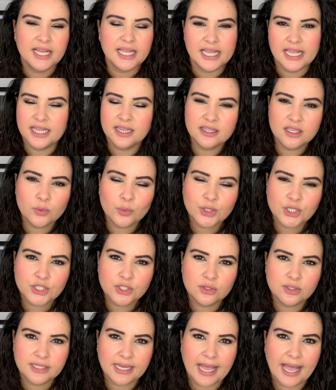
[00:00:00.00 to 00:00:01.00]
In the
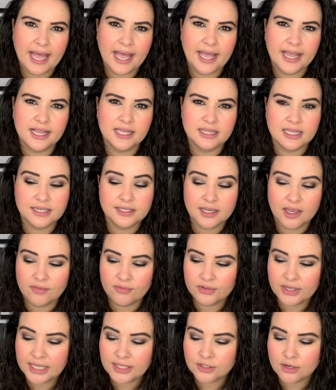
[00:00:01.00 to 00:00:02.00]
original tag, they
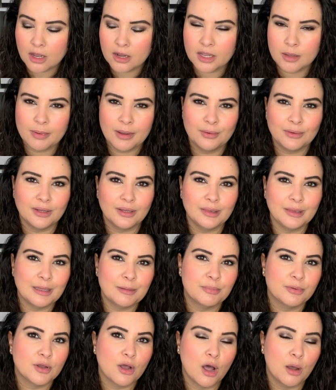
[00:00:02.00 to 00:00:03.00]
definitely talk about
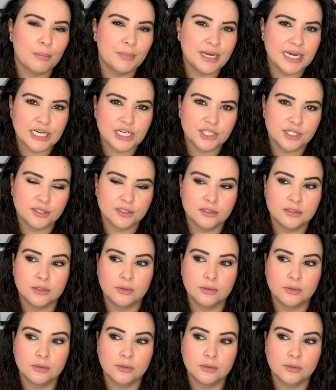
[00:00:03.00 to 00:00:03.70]
lip combinations,